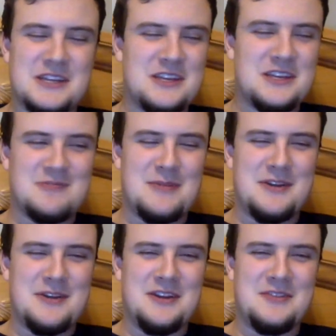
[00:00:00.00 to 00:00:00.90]
get
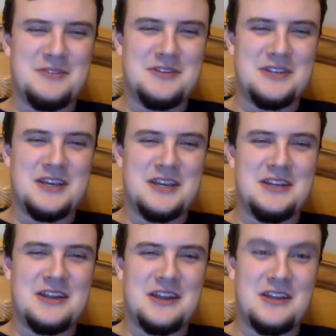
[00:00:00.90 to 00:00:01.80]
Robert Englund
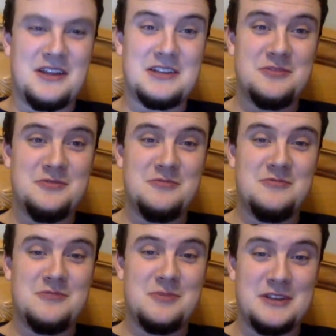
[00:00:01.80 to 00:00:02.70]
again. I like
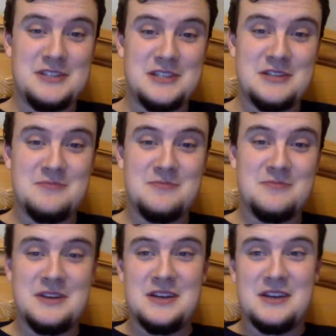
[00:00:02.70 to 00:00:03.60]
to replace him.
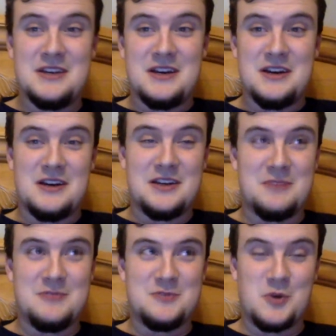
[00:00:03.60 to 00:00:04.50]

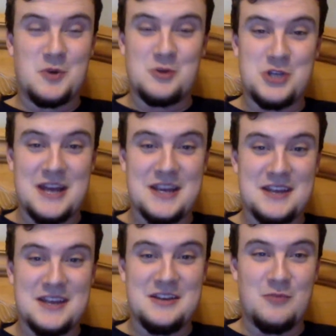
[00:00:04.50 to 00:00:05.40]
He was Rorschach
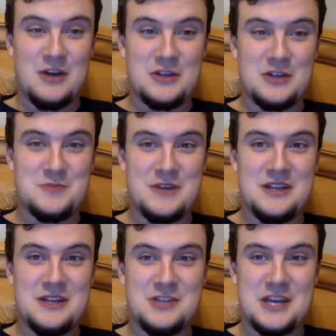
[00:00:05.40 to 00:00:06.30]
in
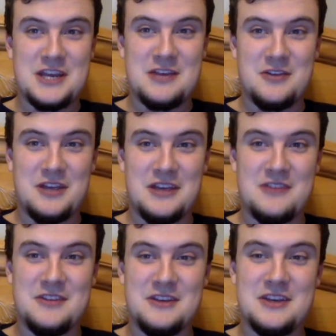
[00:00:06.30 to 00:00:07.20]
Watchmen, Jackie Earl
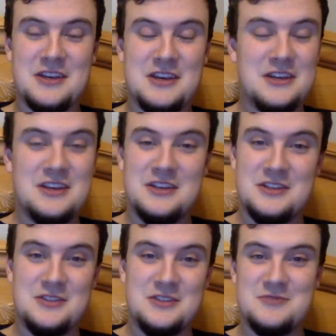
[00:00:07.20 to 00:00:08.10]
Haley.
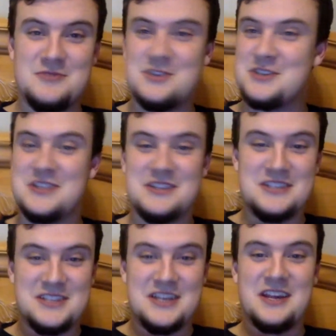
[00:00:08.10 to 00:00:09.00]
He was just in
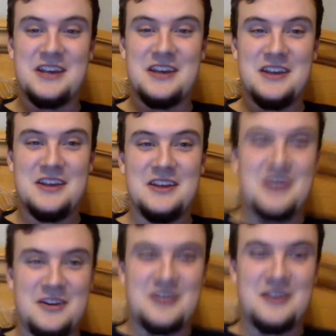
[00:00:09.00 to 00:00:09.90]
The Tick
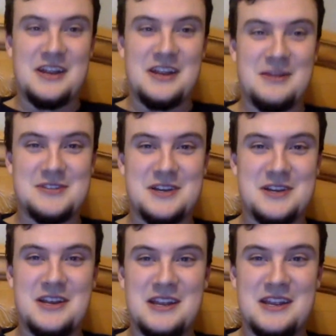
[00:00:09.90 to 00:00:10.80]
on
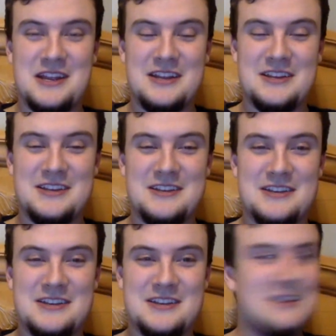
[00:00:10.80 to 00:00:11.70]
Amazon, and
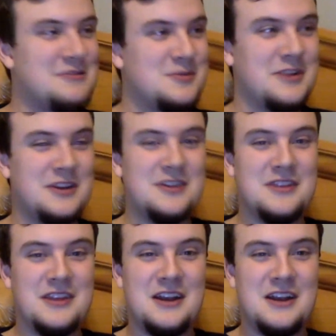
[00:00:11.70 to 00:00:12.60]
he was pretty
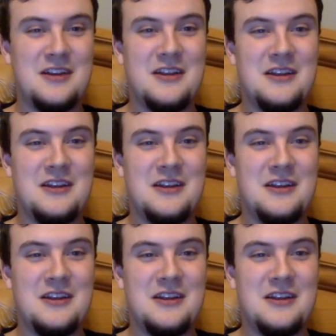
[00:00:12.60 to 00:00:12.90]
good there.